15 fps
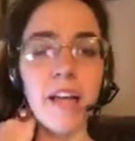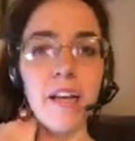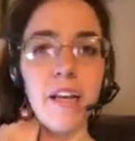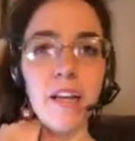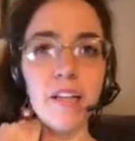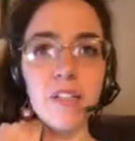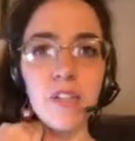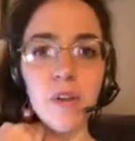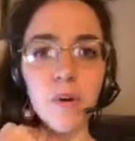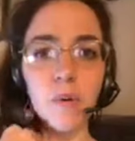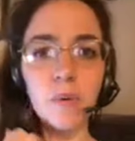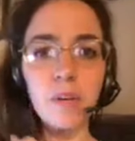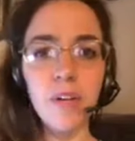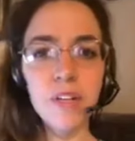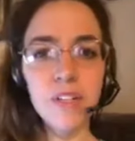so
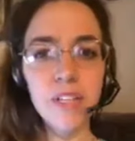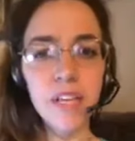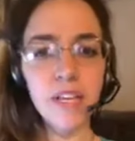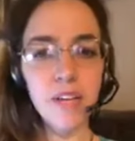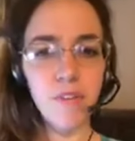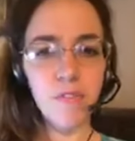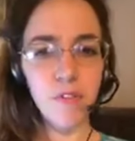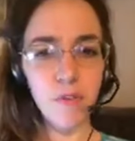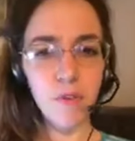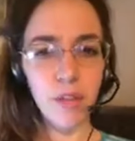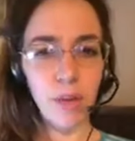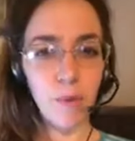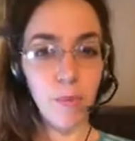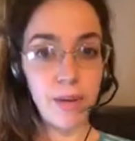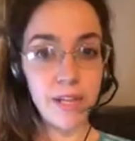here's like a few
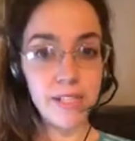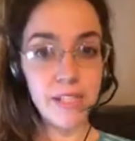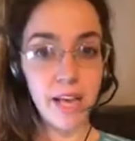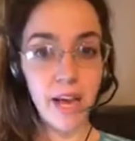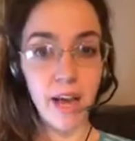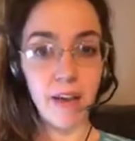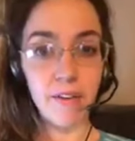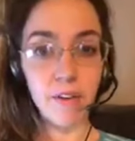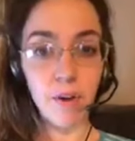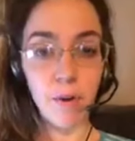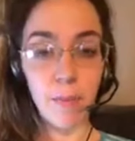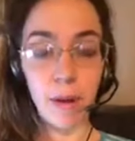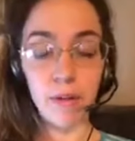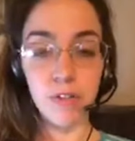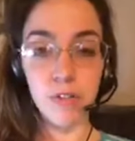like ways that I go
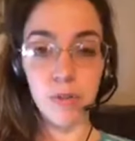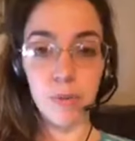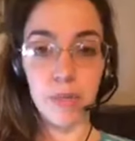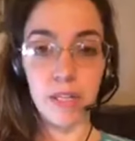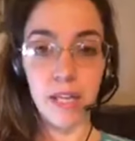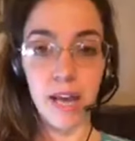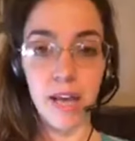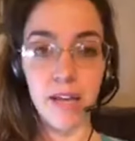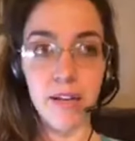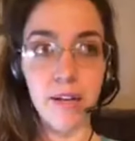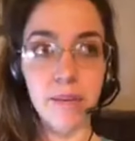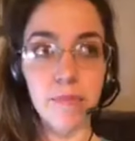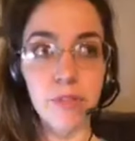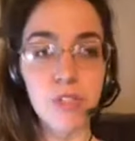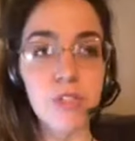about doing that, and
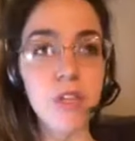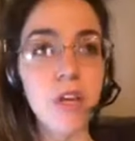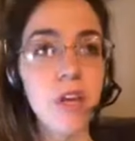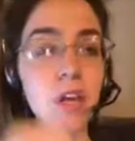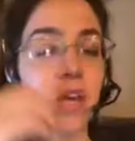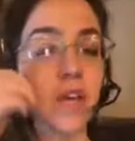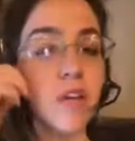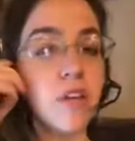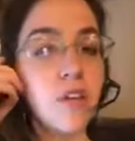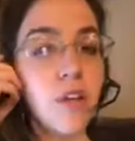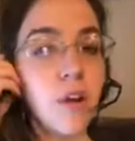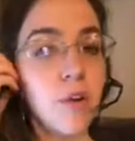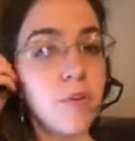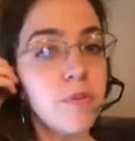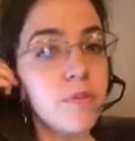I'm just, you
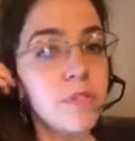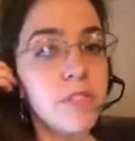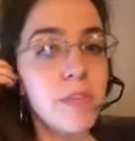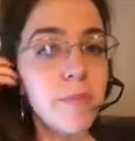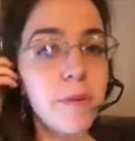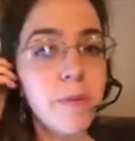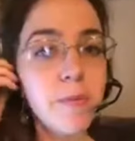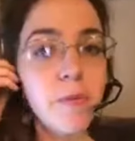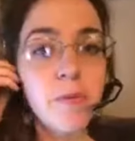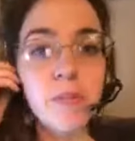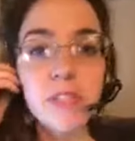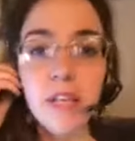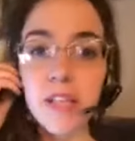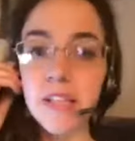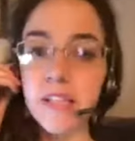know, some people will
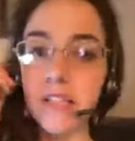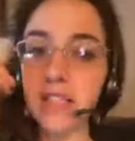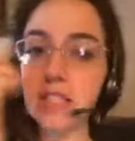say this isn't